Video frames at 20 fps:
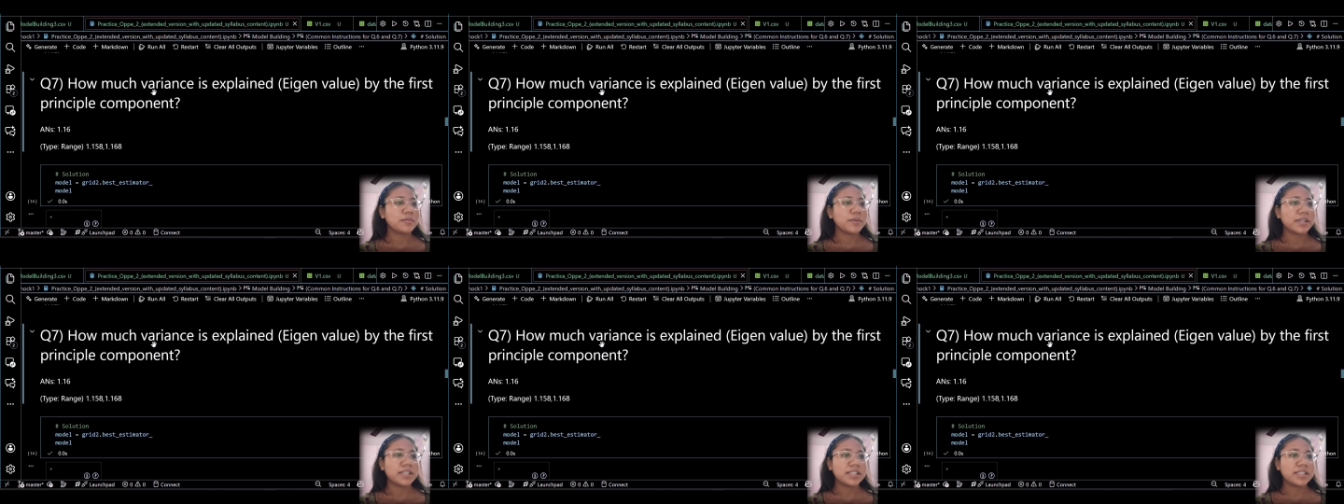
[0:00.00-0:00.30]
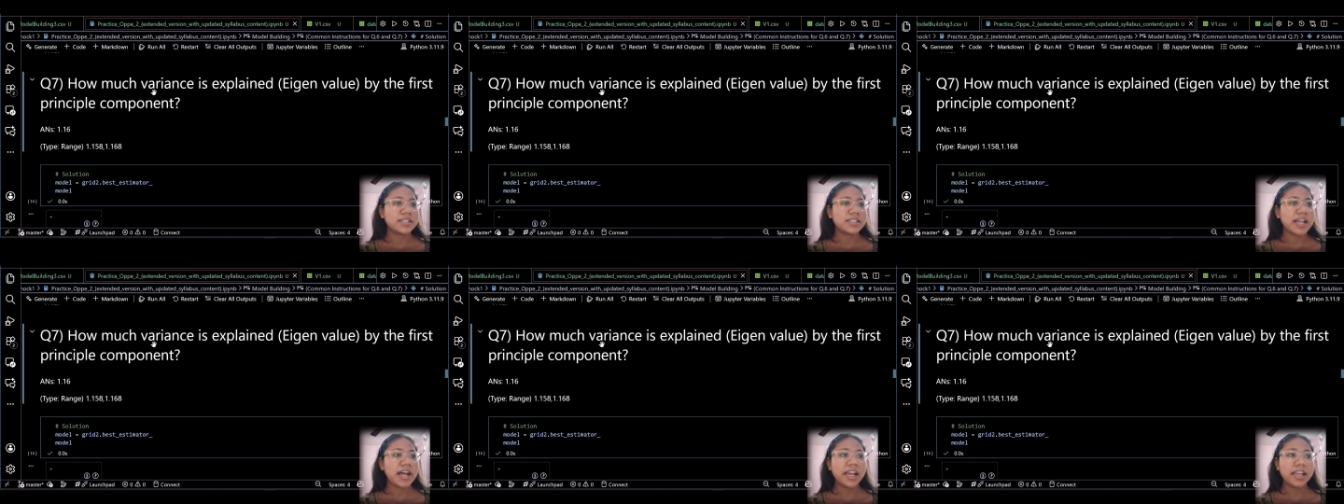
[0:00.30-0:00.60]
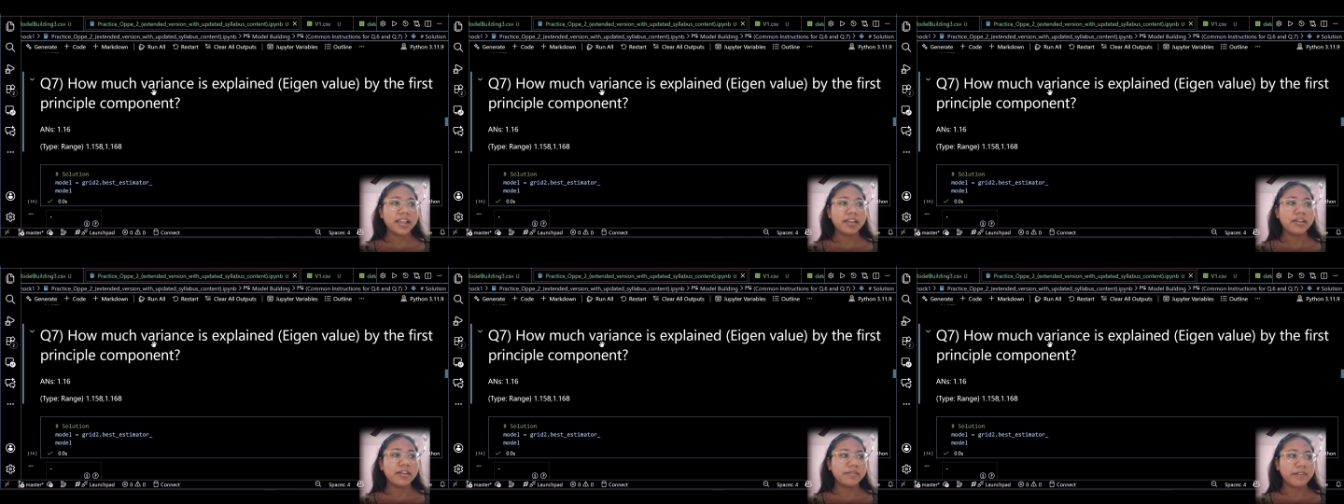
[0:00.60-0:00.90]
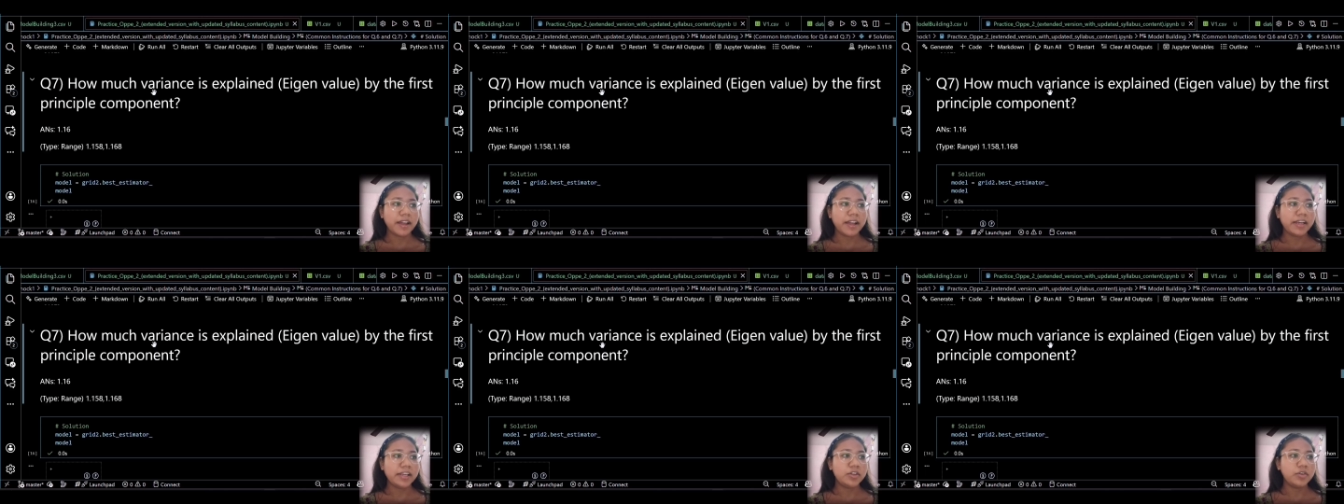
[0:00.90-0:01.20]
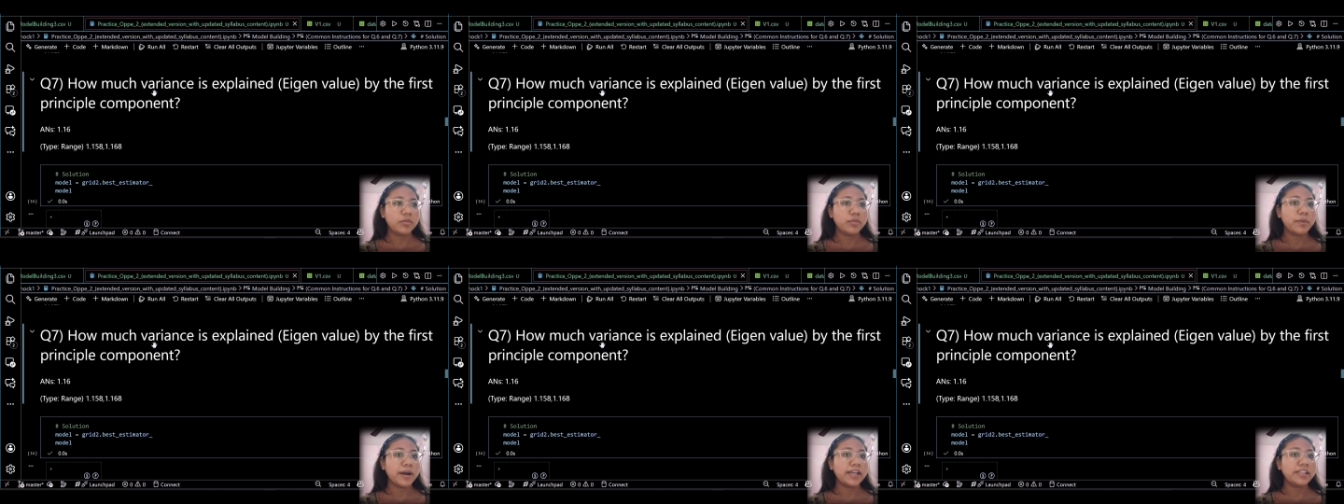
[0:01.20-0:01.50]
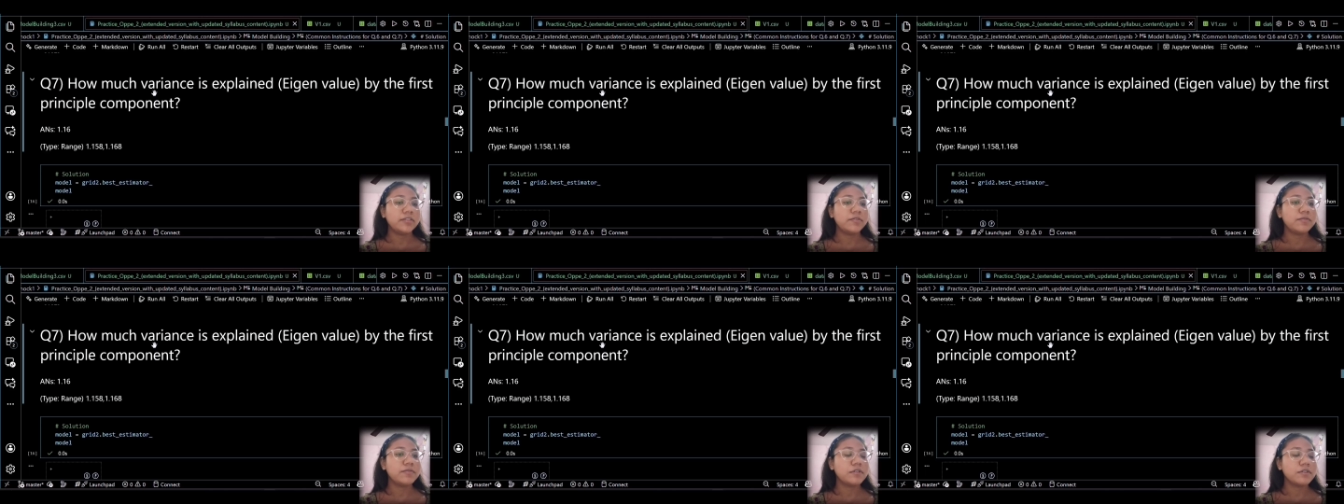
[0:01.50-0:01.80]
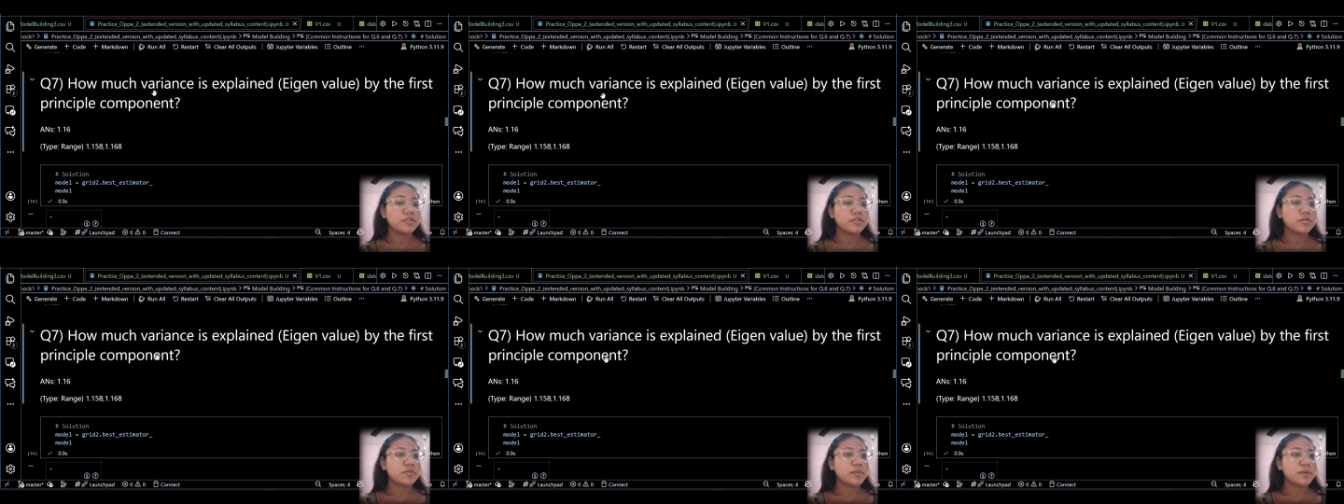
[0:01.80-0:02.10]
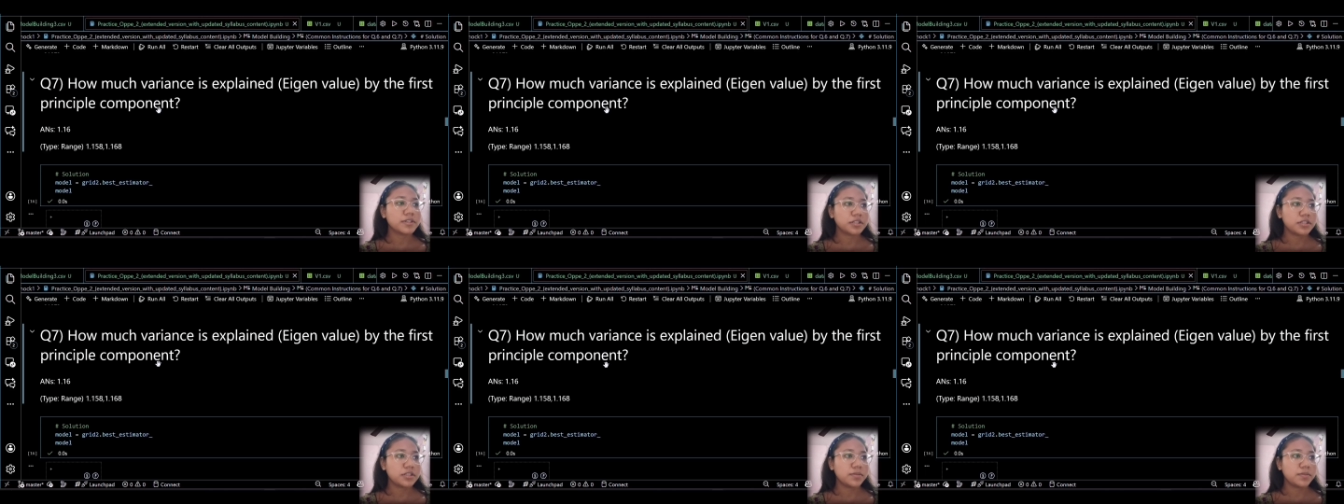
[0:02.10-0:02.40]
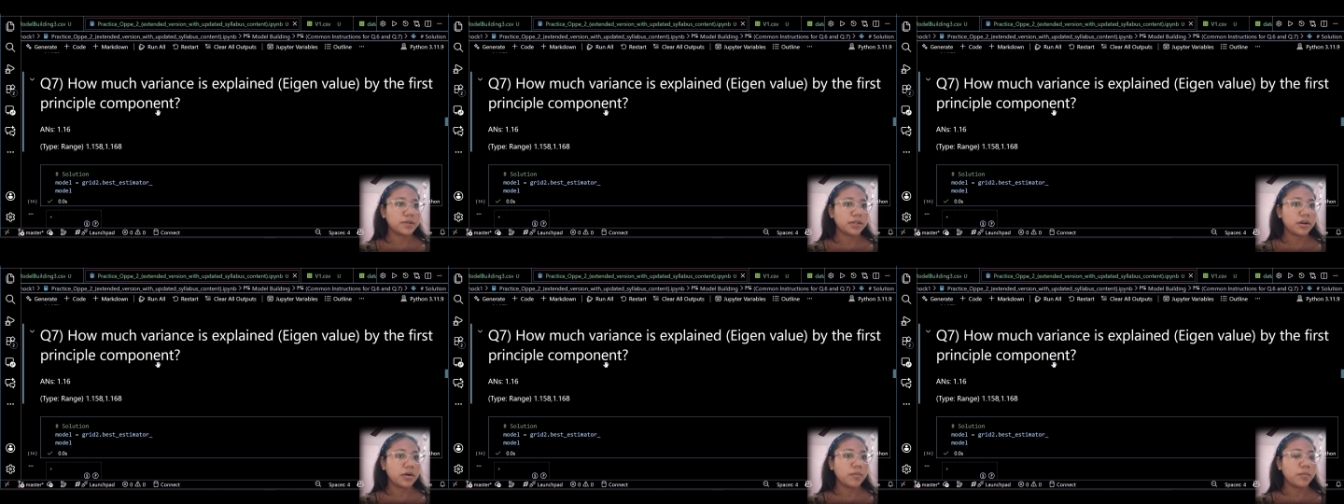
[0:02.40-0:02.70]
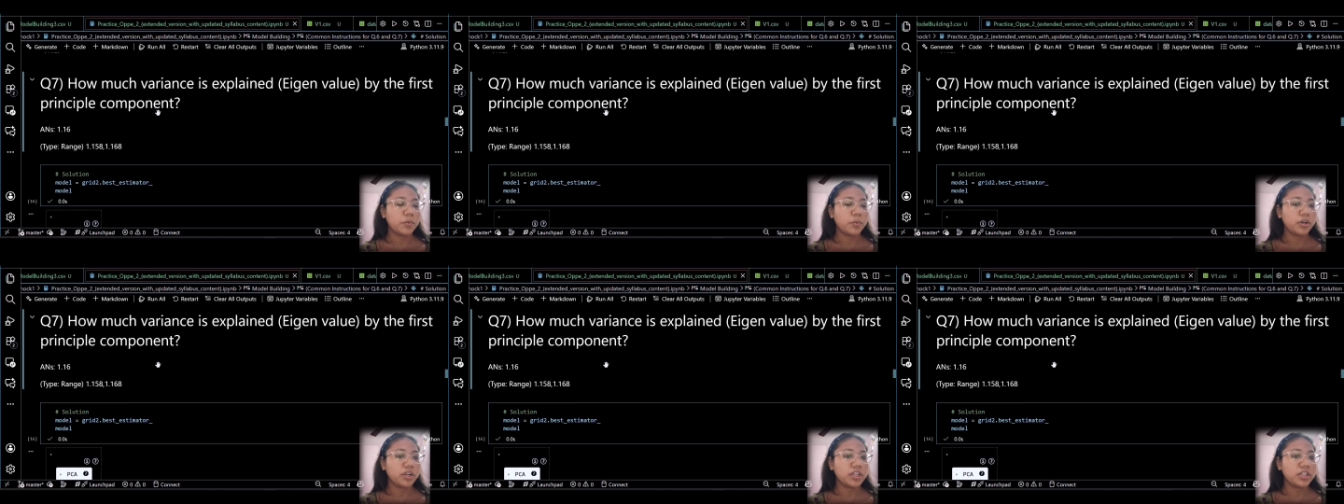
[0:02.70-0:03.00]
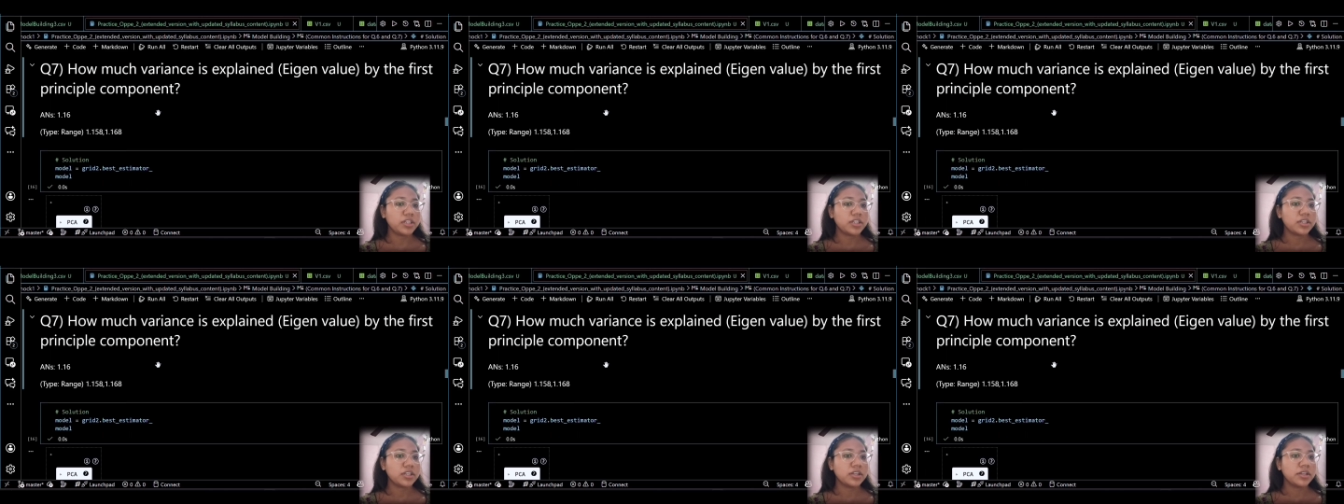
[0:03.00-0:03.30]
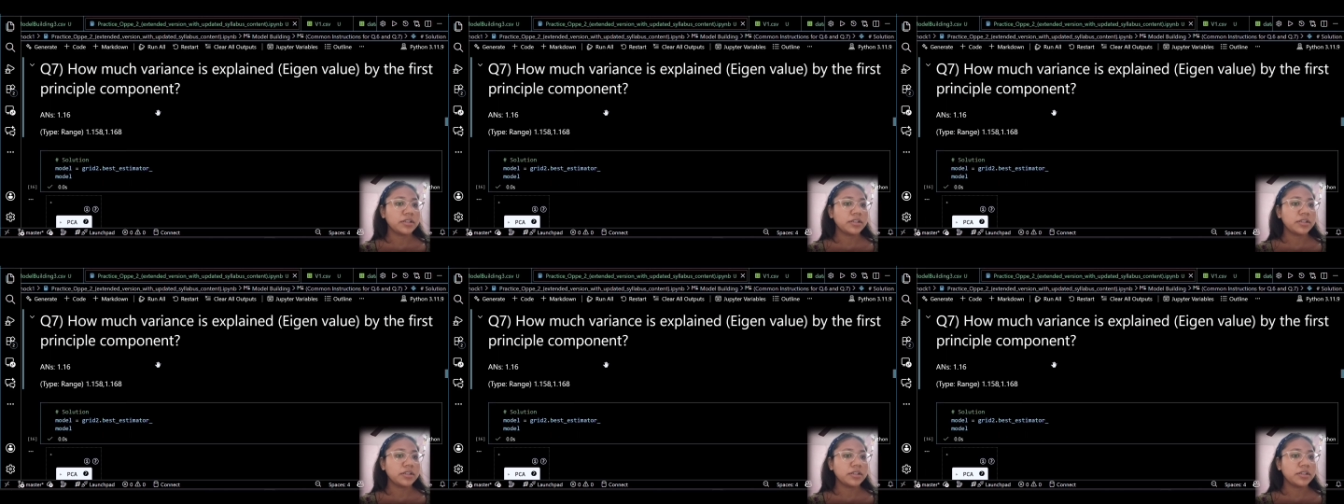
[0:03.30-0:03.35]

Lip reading: means eigenvalue by the first principal component.